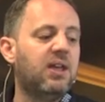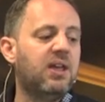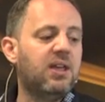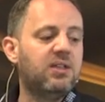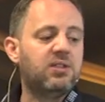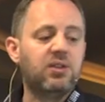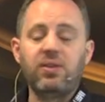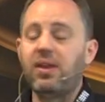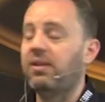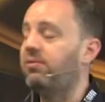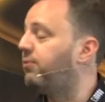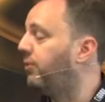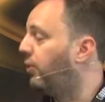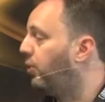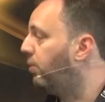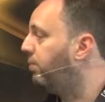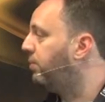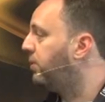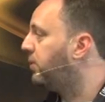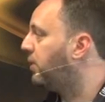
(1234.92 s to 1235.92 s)
So they
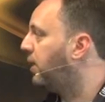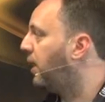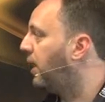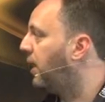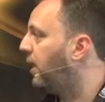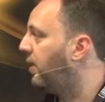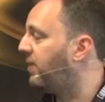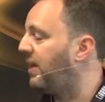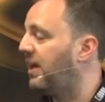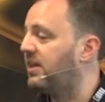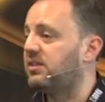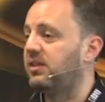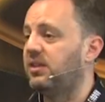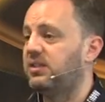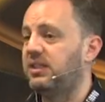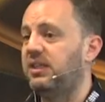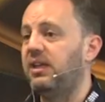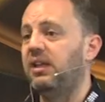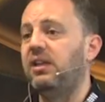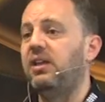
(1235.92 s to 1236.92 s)
formed the
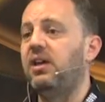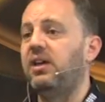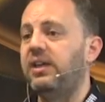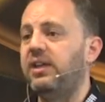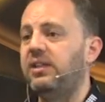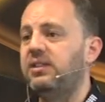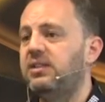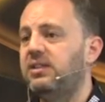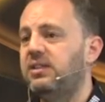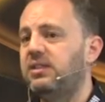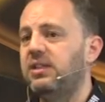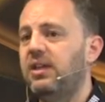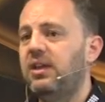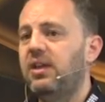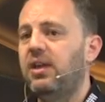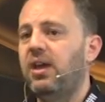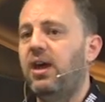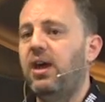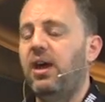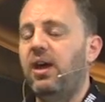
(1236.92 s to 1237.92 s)
SRT Alliance
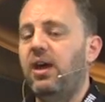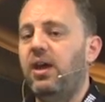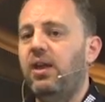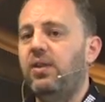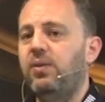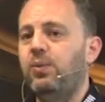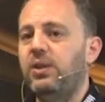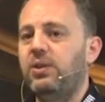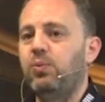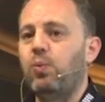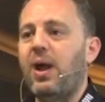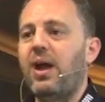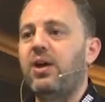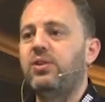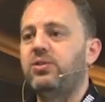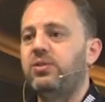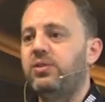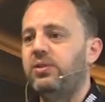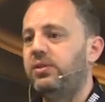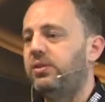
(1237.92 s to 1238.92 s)
with
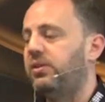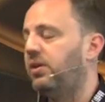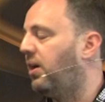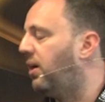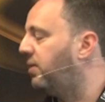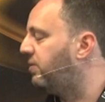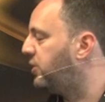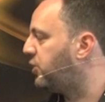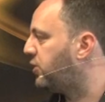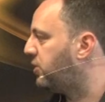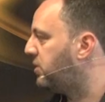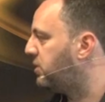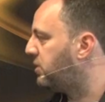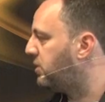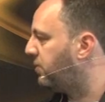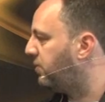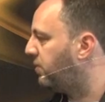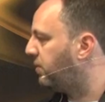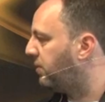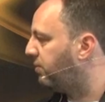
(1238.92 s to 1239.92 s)
Wowza and Haivision as
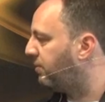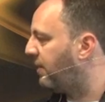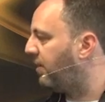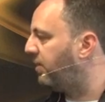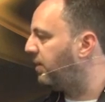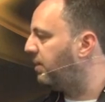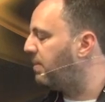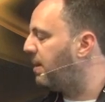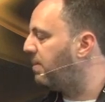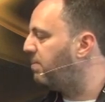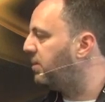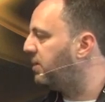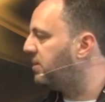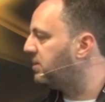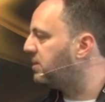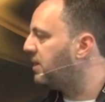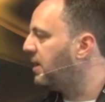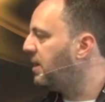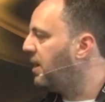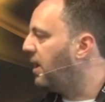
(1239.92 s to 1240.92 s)
the founding
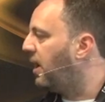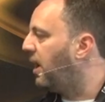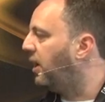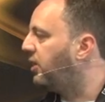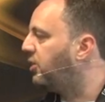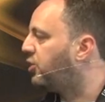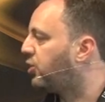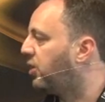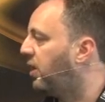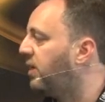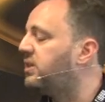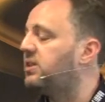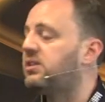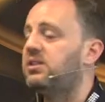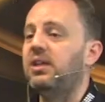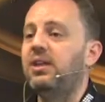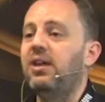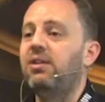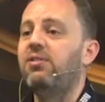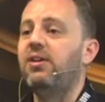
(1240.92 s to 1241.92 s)
members, and tried to
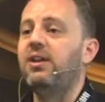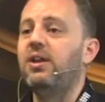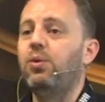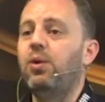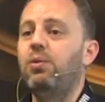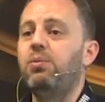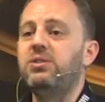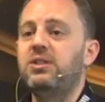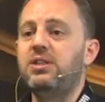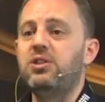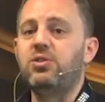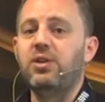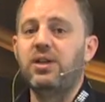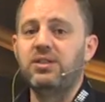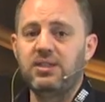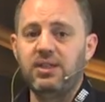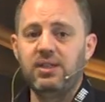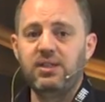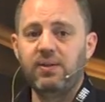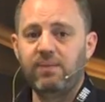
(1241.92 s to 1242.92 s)
see if anyone was
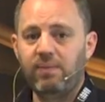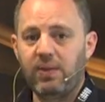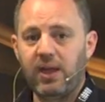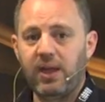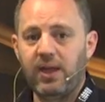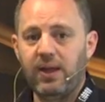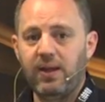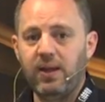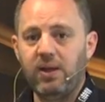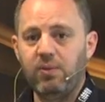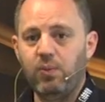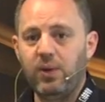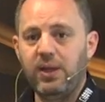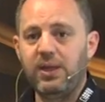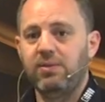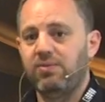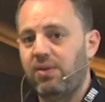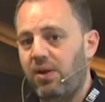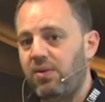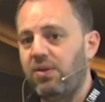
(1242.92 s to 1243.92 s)
interested. And
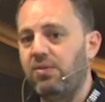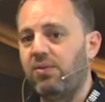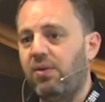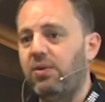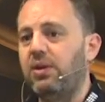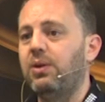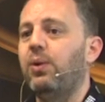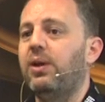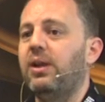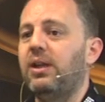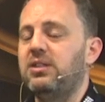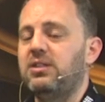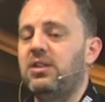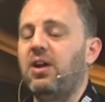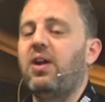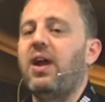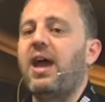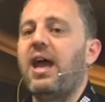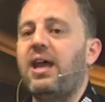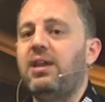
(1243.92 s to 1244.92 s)
we very, very quickly
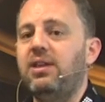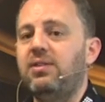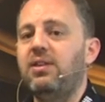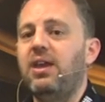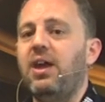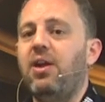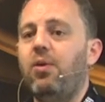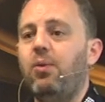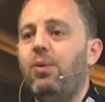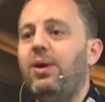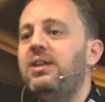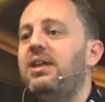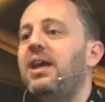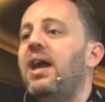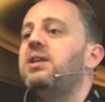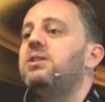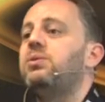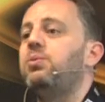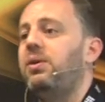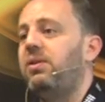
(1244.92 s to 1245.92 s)
stuck our hand in the air and went,
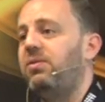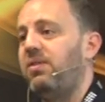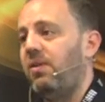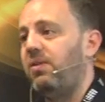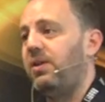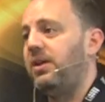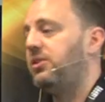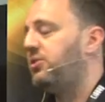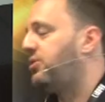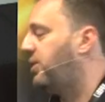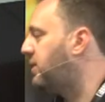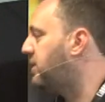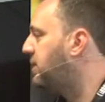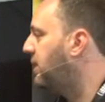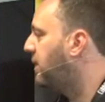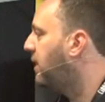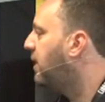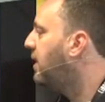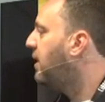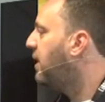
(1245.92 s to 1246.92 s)
yes, we're very
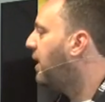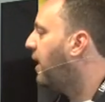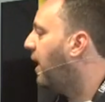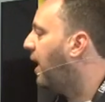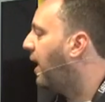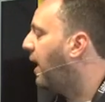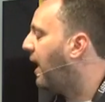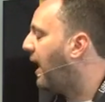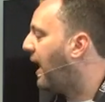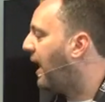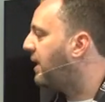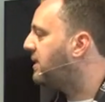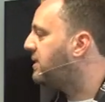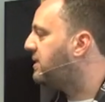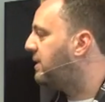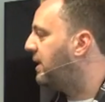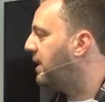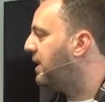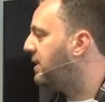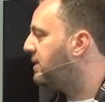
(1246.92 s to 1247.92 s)
interested, as
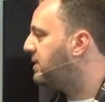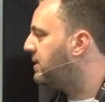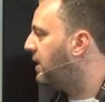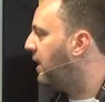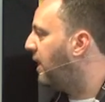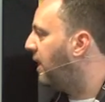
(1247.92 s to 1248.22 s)
did...